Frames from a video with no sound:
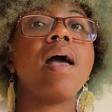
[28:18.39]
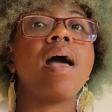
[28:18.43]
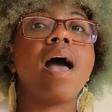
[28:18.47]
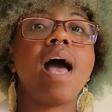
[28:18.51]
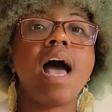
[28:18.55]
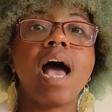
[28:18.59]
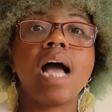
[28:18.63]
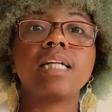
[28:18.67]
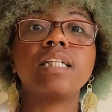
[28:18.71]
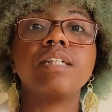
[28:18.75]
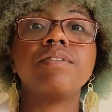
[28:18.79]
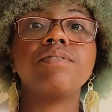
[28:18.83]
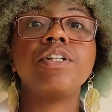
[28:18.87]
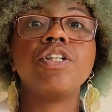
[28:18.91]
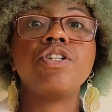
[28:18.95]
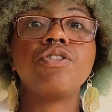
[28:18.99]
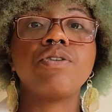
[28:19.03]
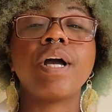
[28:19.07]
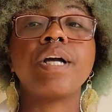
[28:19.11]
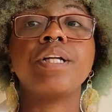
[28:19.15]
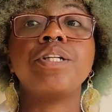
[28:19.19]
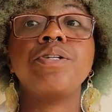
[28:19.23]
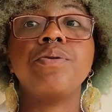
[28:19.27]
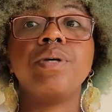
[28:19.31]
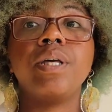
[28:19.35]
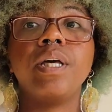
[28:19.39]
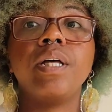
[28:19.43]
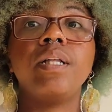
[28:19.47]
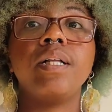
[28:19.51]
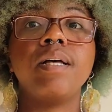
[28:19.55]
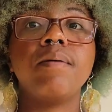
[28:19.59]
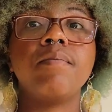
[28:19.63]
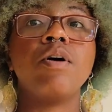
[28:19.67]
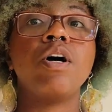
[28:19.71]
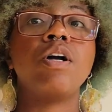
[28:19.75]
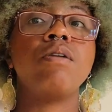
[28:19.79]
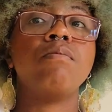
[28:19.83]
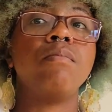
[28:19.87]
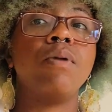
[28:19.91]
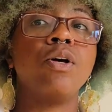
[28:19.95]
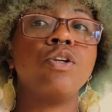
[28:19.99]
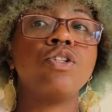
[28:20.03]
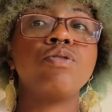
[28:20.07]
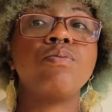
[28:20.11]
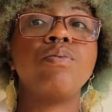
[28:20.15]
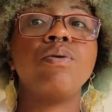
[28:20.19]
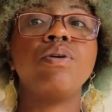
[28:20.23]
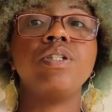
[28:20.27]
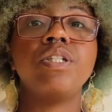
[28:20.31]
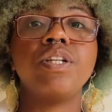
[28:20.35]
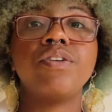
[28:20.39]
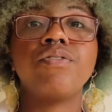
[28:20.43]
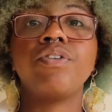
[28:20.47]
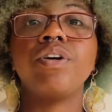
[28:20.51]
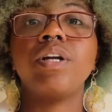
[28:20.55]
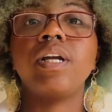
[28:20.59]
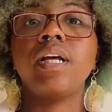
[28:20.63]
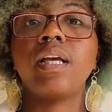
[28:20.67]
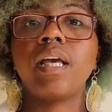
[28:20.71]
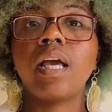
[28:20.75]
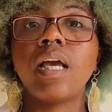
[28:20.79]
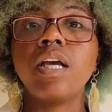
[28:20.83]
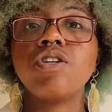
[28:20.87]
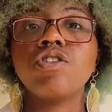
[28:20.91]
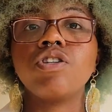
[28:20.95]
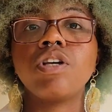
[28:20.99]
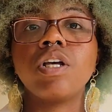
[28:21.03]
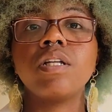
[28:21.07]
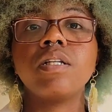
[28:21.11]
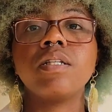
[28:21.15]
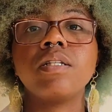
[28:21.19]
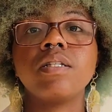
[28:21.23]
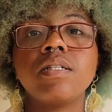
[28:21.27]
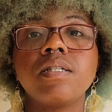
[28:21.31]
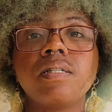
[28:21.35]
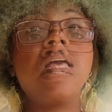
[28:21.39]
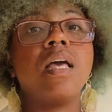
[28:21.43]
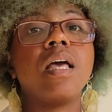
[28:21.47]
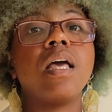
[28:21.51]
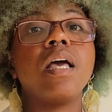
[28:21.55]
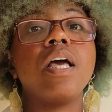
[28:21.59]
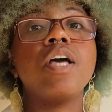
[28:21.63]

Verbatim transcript: actively trying to kill him on multiple different occasions.